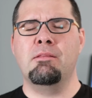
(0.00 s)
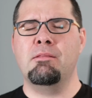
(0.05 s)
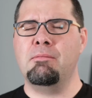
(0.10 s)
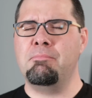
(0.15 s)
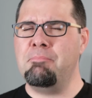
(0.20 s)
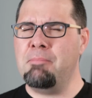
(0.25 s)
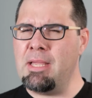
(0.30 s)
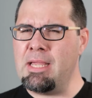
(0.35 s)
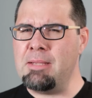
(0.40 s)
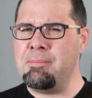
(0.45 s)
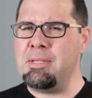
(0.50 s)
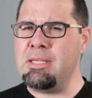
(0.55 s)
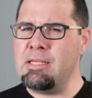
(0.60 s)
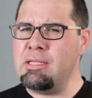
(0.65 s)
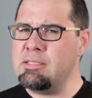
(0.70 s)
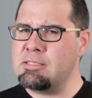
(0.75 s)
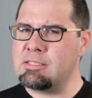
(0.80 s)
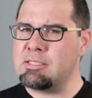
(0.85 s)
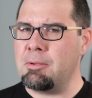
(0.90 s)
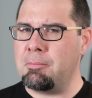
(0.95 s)

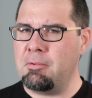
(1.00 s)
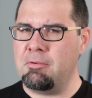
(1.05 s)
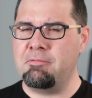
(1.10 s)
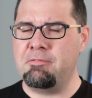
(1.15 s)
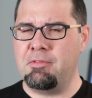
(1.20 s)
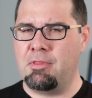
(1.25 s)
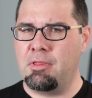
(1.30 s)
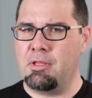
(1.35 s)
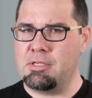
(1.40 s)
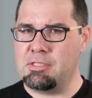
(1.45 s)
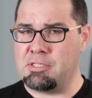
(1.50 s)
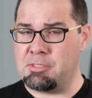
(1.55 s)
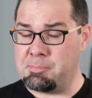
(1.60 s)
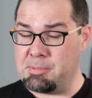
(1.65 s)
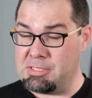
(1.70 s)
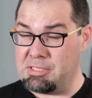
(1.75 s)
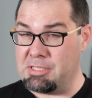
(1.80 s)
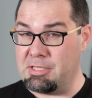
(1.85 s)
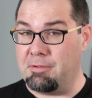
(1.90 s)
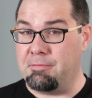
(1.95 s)
Maybe some of the
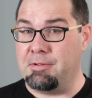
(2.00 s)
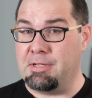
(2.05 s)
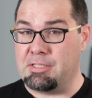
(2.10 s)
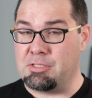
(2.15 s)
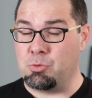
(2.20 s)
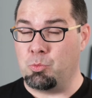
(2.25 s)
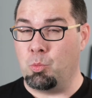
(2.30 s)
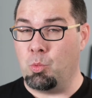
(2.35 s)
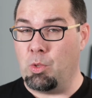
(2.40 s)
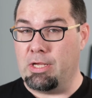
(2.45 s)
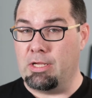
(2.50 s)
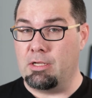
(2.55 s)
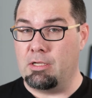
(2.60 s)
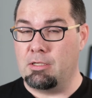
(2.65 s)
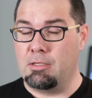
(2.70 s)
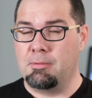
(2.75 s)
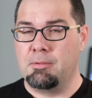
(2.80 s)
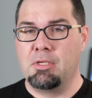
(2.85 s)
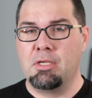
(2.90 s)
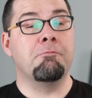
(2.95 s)
specifics will.
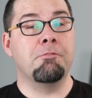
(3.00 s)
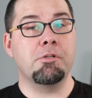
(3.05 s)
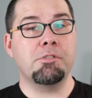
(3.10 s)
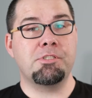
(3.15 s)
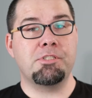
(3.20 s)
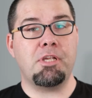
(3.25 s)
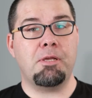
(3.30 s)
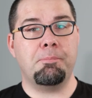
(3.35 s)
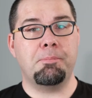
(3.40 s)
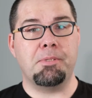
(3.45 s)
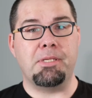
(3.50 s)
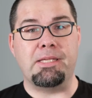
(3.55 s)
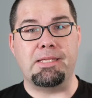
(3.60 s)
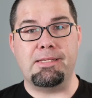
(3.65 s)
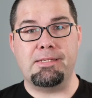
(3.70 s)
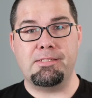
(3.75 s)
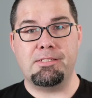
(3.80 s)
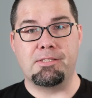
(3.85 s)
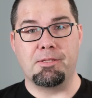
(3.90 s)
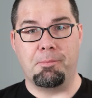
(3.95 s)
First up
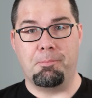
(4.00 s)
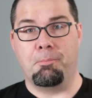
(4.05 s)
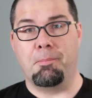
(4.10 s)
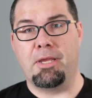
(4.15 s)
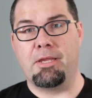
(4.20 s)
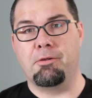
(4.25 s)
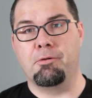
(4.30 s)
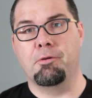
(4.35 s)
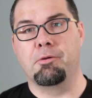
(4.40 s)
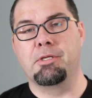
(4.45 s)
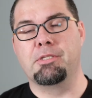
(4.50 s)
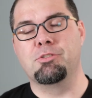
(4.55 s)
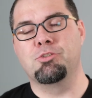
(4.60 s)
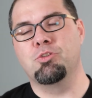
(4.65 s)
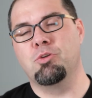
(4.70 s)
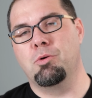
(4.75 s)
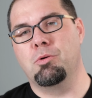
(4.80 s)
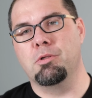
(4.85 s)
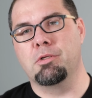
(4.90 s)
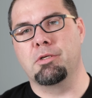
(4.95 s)
is the
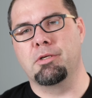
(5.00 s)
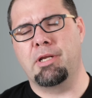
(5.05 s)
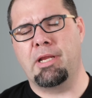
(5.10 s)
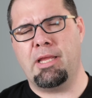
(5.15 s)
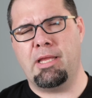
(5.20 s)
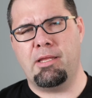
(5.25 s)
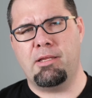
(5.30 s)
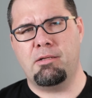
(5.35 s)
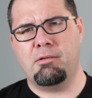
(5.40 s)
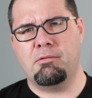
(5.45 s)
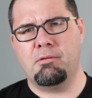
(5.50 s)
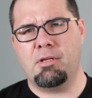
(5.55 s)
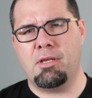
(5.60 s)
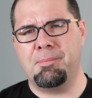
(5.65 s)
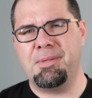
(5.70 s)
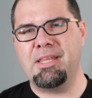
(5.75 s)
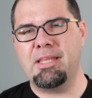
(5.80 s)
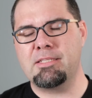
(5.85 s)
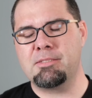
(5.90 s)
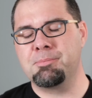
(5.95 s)
microcontroller, and I
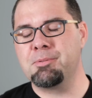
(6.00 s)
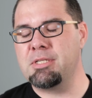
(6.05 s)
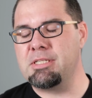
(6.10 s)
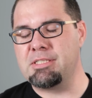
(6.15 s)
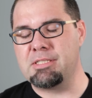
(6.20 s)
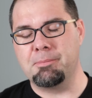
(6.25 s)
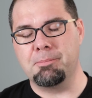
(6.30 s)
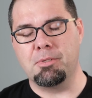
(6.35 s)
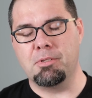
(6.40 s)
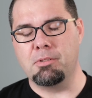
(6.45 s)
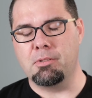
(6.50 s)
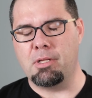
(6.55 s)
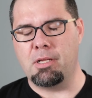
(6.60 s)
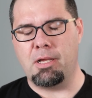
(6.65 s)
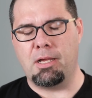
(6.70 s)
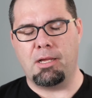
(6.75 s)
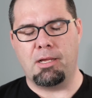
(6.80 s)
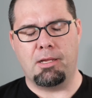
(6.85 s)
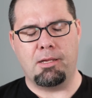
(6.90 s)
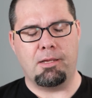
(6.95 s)
mean, that's pretty simple.
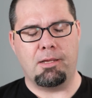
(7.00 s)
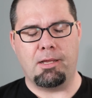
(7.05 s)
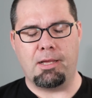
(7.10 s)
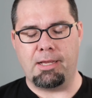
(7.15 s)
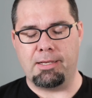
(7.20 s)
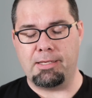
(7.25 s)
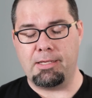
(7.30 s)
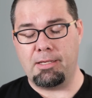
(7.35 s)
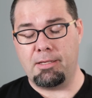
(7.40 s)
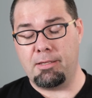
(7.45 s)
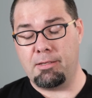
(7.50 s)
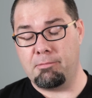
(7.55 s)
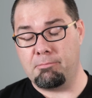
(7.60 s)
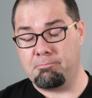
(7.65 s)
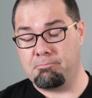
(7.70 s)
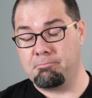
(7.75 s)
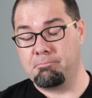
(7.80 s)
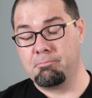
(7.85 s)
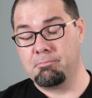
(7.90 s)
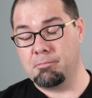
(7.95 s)
Uh, I need,
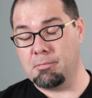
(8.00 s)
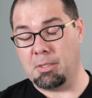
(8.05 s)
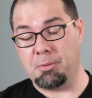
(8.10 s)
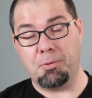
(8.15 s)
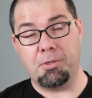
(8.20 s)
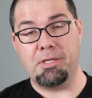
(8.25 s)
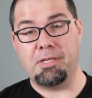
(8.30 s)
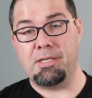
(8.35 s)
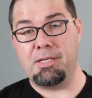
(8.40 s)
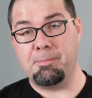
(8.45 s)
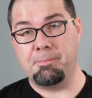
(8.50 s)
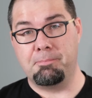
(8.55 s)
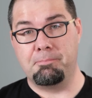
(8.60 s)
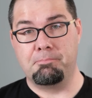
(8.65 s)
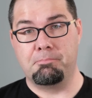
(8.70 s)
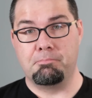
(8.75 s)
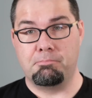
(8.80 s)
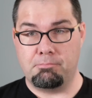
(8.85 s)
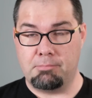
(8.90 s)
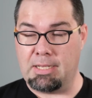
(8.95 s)
I'm going to need
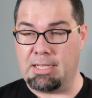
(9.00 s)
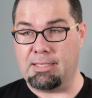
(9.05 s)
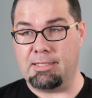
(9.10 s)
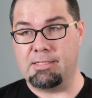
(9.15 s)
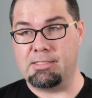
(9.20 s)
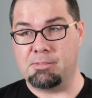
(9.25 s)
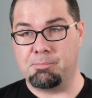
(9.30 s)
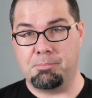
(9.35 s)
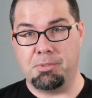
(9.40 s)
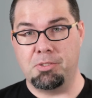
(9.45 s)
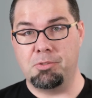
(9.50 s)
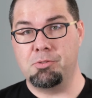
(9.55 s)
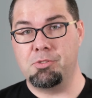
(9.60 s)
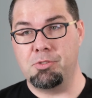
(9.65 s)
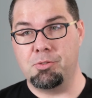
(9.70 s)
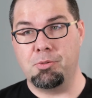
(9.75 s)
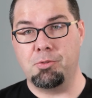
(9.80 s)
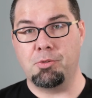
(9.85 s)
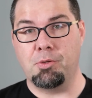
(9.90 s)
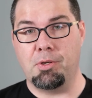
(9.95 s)
at least
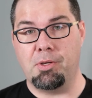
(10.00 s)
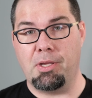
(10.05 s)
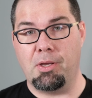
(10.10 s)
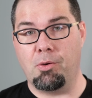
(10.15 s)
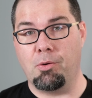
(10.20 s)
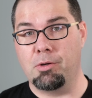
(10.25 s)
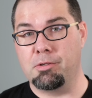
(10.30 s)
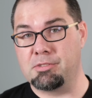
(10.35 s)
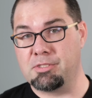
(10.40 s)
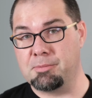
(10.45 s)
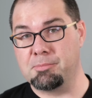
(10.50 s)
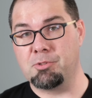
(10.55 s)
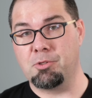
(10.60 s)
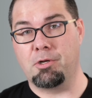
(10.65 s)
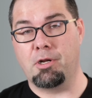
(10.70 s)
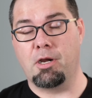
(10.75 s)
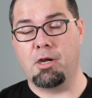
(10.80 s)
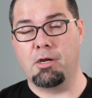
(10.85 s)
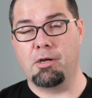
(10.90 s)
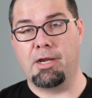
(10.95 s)
Bluetooth or some
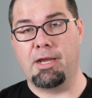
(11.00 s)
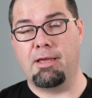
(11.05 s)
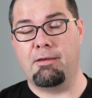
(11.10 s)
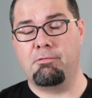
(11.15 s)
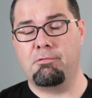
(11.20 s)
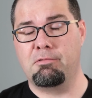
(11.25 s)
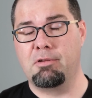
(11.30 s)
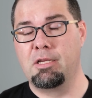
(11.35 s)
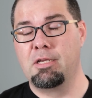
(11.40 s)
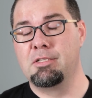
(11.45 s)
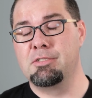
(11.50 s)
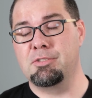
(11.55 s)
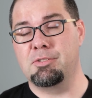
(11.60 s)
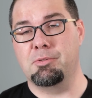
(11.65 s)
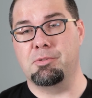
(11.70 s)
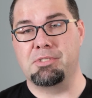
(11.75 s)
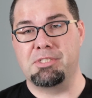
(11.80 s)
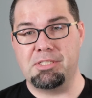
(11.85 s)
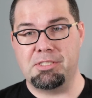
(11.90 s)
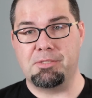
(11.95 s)
sort of RF,
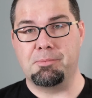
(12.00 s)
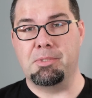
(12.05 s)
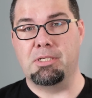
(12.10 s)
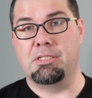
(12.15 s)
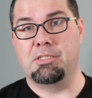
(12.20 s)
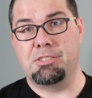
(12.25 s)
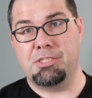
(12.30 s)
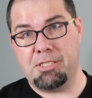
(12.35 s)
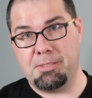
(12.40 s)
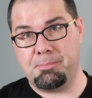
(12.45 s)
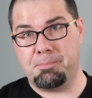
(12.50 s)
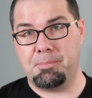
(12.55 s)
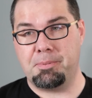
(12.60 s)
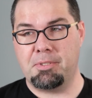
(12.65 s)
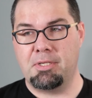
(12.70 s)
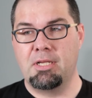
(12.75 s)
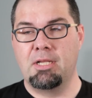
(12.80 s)
so a system on a chip.